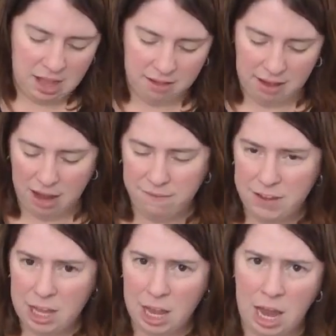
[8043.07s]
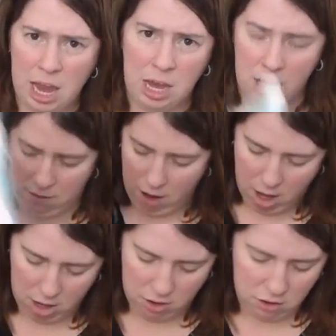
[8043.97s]
and I feel like
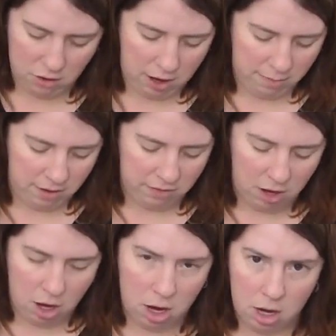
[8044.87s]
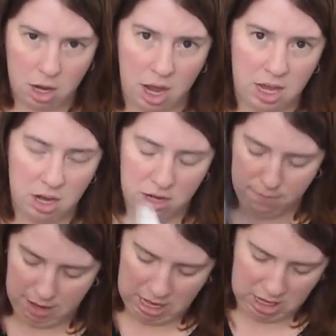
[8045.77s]
100 grams of yarn, I could
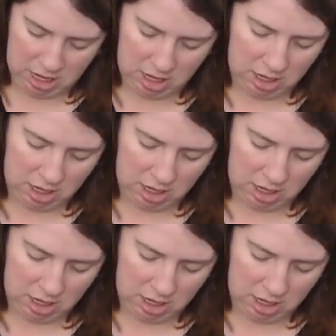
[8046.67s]
make